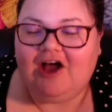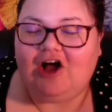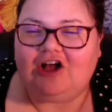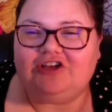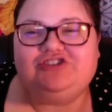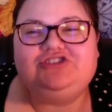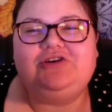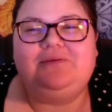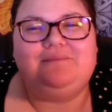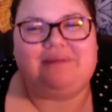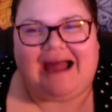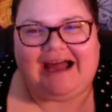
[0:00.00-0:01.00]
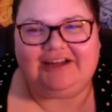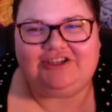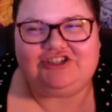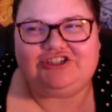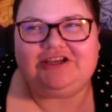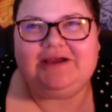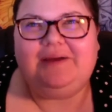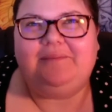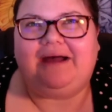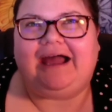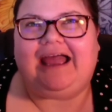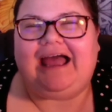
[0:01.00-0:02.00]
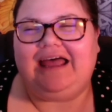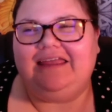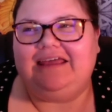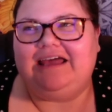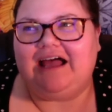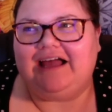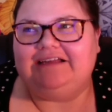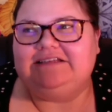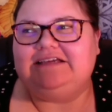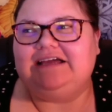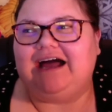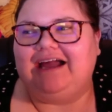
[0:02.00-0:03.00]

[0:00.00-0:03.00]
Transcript: Also Matched by Ali Condi.